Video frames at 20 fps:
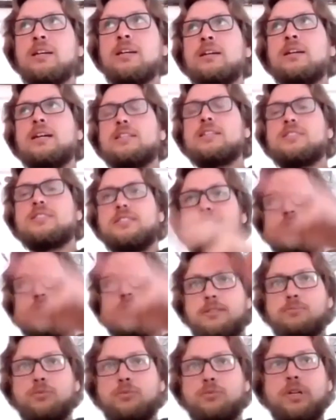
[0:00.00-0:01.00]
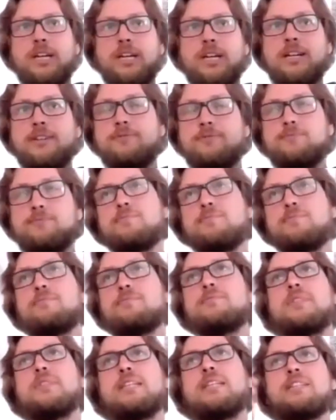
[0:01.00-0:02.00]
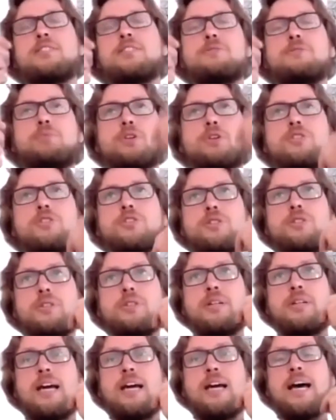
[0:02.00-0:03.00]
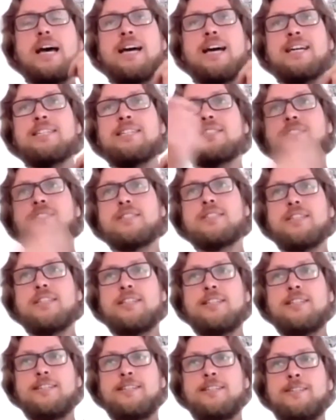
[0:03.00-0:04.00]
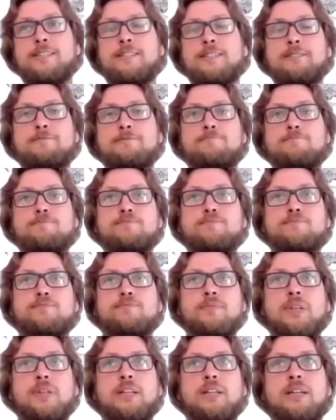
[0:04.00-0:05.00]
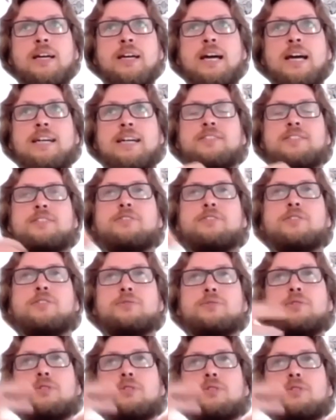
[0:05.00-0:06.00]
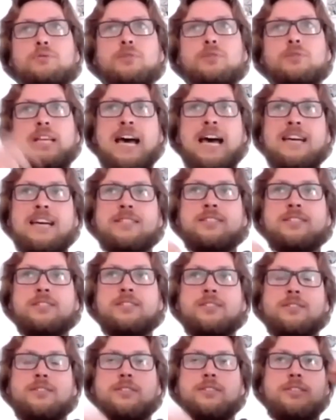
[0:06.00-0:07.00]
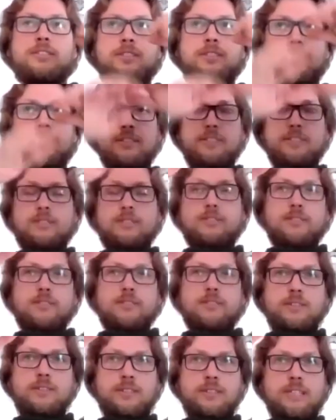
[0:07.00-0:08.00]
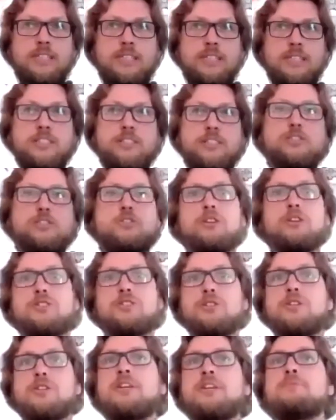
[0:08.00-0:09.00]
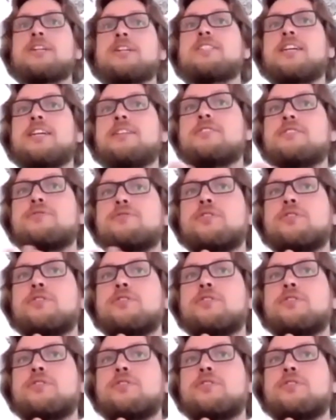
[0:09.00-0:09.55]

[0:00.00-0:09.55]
a system where each person has their own tasks in a structure that makes sense for